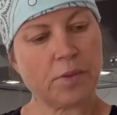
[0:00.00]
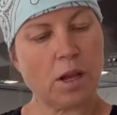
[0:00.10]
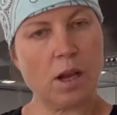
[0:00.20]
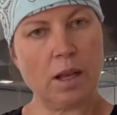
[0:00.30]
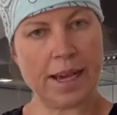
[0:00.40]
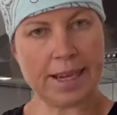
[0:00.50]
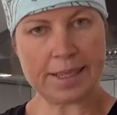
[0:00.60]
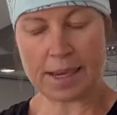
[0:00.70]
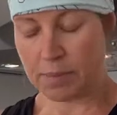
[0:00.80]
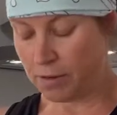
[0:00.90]
like I
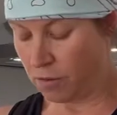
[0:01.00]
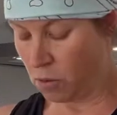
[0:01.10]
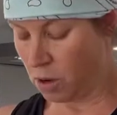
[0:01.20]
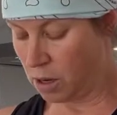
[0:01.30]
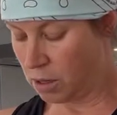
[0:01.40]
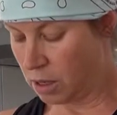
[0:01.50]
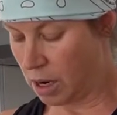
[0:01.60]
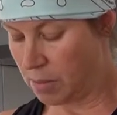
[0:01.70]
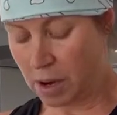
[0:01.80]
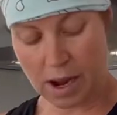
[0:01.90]
said before,
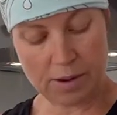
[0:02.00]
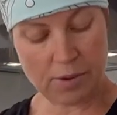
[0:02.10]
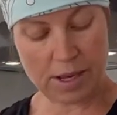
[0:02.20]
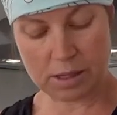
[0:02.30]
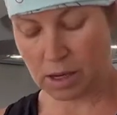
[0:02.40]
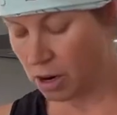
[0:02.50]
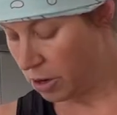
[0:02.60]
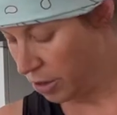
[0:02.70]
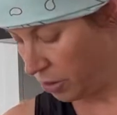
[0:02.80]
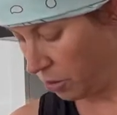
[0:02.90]
carbohydrates are your